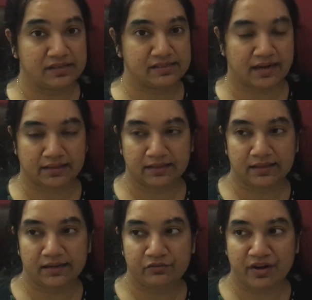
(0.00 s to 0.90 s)
is, rather
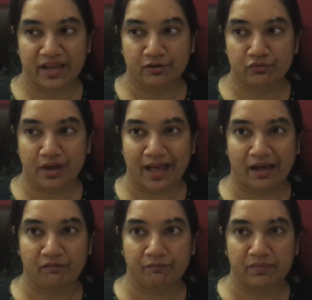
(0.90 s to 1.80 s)
than trying to
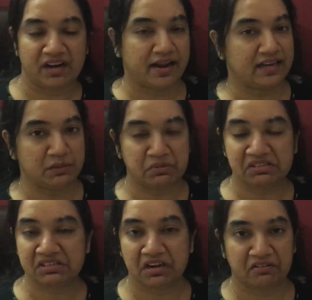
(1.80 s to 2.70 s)
have ninety
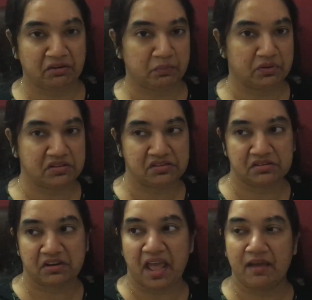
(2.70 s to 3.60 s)
percent, one hundred
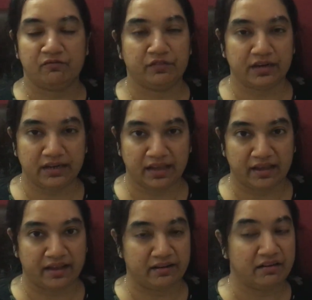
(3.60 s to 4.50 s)
percent every
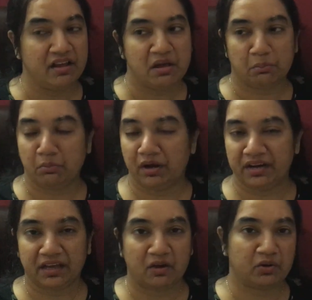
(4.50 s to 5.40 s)
day and
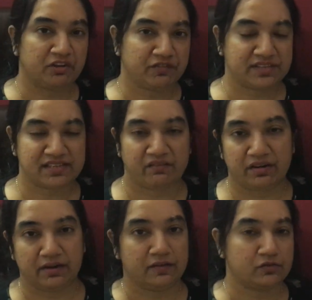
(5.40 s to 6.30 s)
burning out after
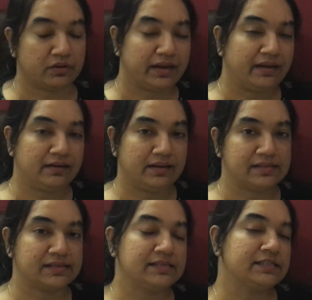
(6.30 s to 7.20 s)
seven days or ten
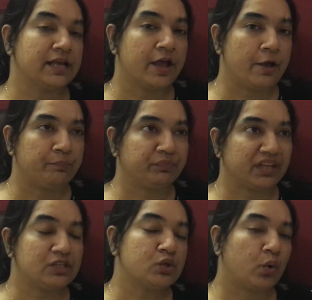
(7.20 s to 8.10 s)
days, it's
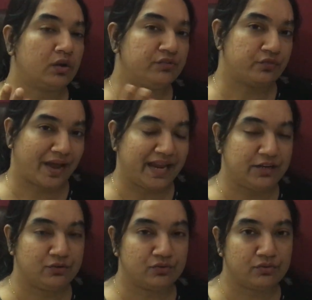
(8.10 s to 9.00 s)
it's all
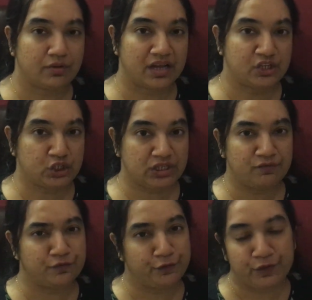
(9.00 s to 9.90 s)
right to
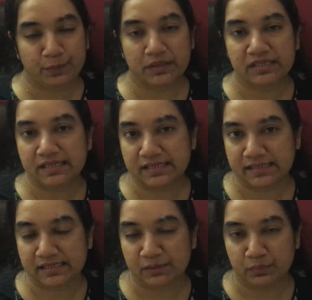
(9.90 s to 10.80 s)
achieve fifty percent,
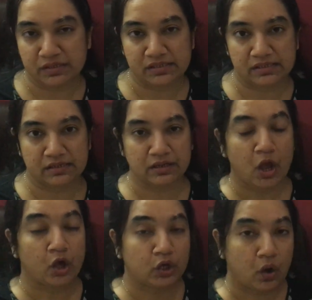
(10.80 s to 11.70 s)
sixty percent
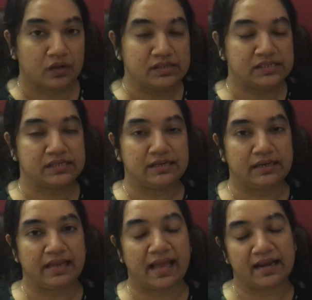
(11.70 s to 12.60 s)

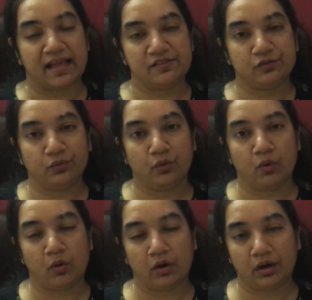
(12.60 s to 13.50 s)
constantly, and as you go
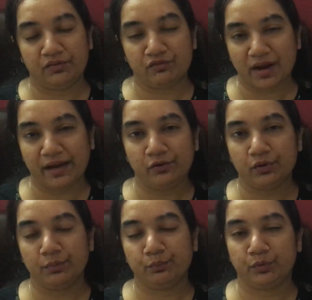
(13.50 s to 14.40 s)
on, try
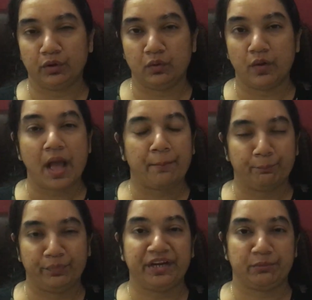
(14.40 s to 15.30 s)
to improve
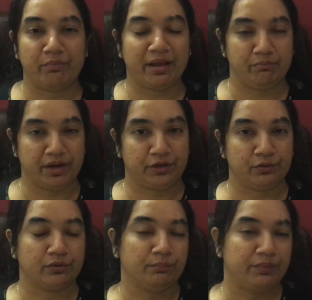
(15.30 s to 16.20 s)
bit by bit.
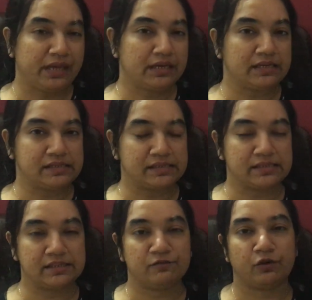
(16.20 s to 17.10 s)
You know, being
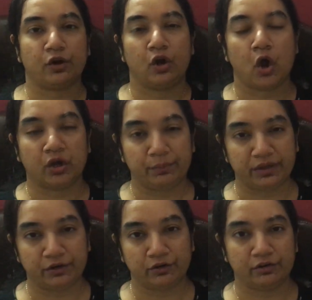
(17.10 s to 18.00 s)
consistent for a longer
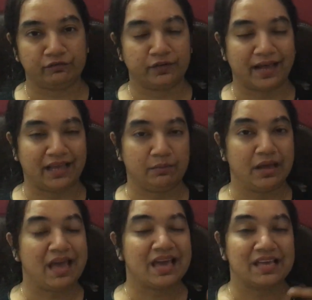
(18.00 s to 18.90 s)
period of time
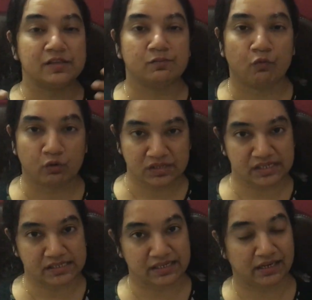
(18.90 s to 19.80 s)
is more
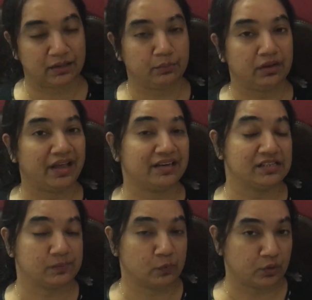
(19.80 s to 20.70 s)
sustainable and
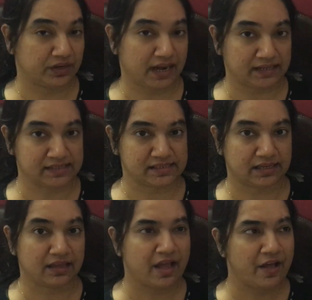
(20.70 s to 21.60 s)
is more
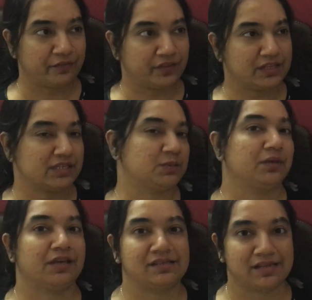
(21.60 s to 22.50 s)
realistic than just
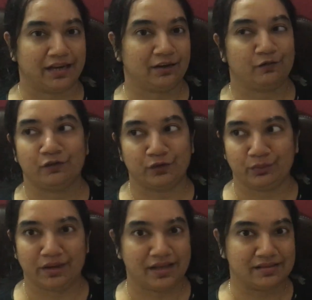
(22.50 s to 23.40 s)
being excited for a
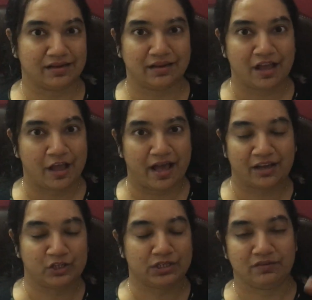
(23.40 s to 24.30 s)
few days and
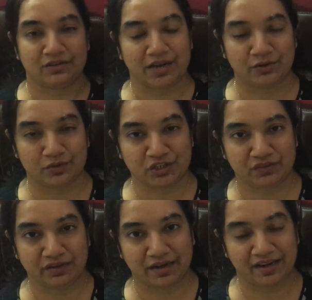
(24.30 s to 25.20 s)
achieving, trying to
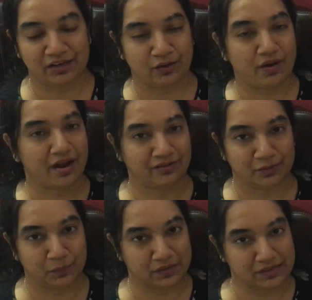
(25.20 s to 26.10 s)
achieving ninety or one
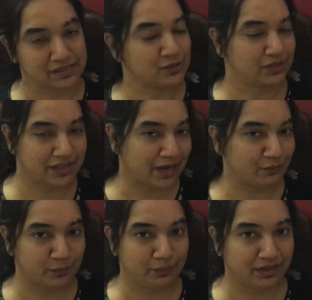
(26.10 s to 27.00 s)
hundred percent. So
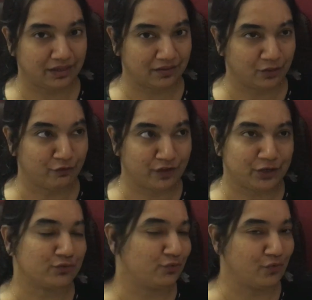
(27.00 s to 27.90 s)
that would be the
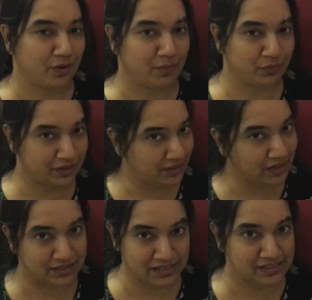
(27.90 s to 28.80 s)
way to go about
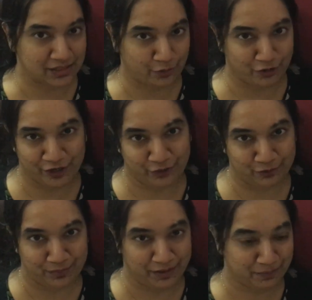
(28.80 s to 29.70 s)
it, at least according
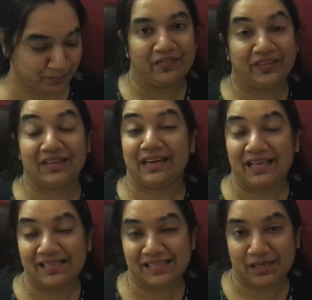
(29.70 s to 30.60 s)
to me. The
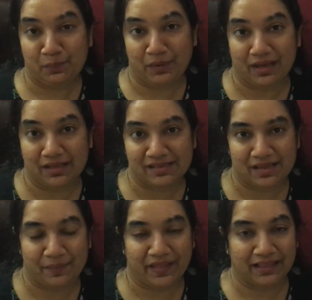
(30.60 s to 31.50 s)
next step is
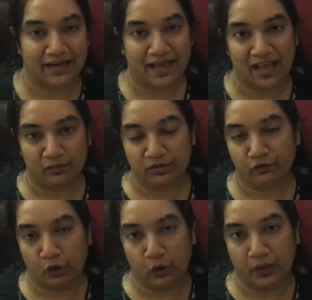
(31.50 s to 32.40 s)
something that I have
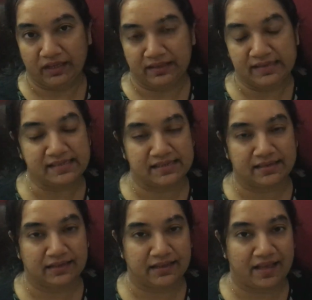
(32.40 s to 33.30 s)
been following
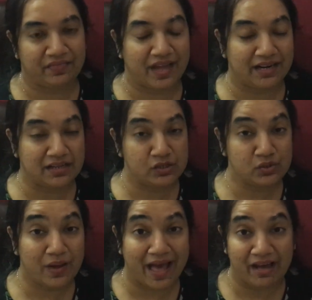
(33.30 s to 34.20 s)
recently, and that
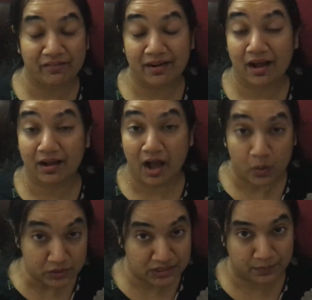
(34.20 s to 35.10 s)
is to have an
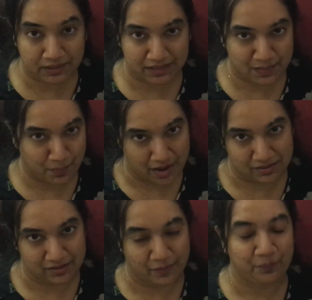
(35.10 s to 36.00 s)
accountability
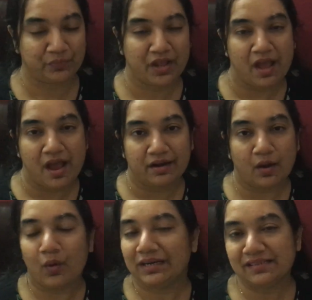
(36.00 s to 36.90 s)
partner.
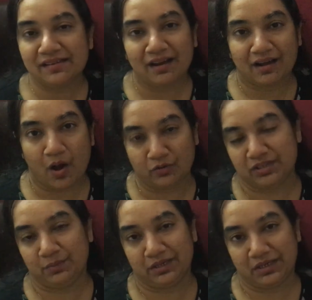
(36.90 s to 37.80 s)
Now, what is an
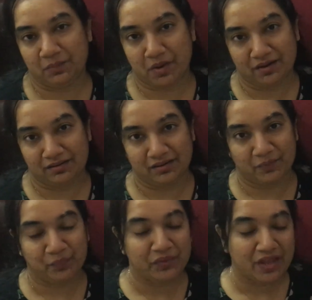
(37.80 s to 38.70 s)
accountability partner?